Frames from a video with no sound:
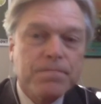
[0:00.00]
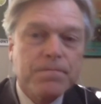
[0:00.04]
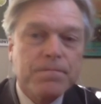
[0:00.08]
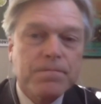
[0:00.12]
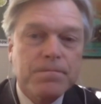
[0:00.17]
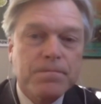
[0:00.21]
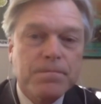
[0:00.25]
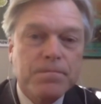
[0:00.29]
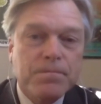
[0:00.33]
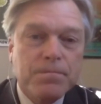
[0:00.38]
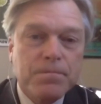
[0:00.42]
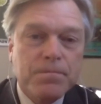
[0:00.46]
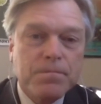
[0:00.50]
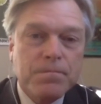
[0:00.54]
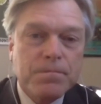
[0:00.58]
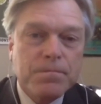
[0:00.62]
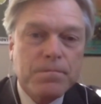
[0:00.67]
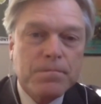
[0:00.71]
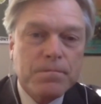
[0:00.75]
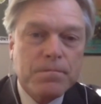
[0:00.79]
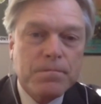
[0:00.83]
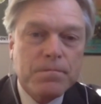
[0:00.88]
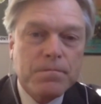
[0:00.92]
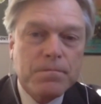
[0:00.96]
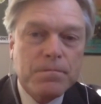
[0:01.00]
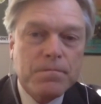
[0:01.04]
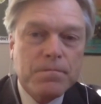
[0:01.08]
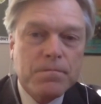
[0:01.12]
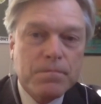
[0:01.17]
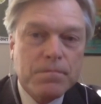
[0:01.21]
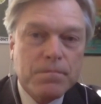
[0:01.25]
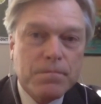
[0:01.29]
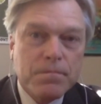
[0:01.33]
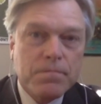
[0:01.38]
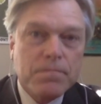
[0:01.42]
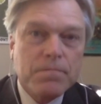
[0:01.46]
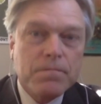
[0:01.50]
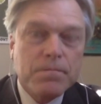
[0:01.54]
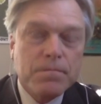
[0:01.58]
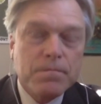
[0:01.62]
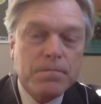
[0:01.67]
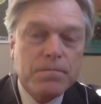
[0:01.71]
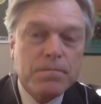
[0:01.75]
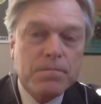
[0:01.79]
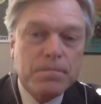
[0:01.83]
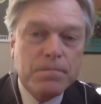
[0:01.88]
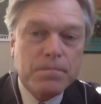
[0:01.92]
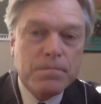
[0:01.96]

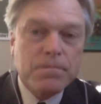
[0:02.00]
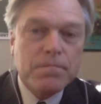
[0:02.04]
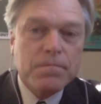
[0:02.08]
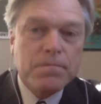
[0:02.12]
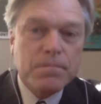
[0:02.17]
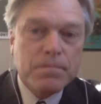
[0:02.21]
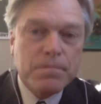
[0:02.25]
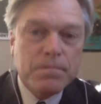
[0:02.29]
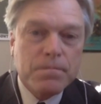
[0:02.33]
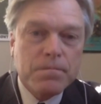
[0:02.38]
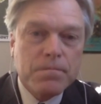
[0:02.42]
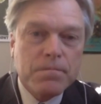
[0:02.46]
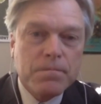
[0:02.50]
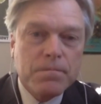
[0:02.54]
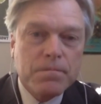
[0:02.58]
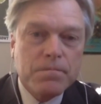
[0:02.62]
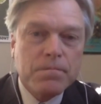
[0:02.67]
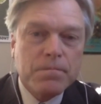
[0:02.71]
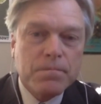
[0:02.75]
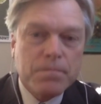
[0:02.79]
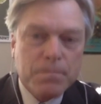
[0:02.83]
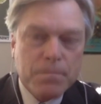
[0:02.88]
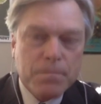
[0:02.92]
The person shown says nothing.